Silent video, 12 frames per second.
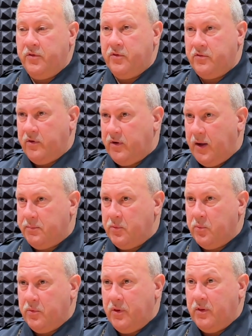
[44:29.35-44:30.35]
just adopted
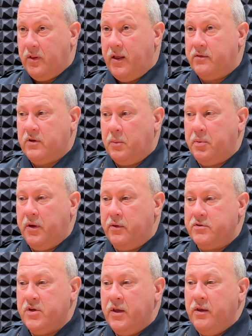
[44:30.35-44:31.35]
within the last couple of
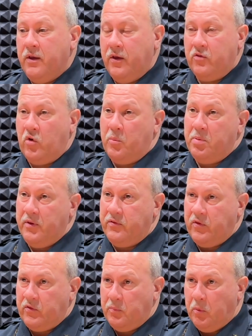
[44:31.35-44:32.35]
years is our Police
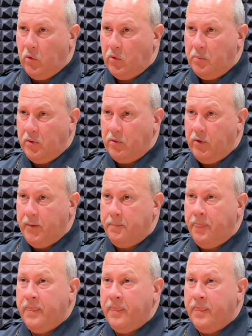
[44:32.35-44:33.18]
Explorer program.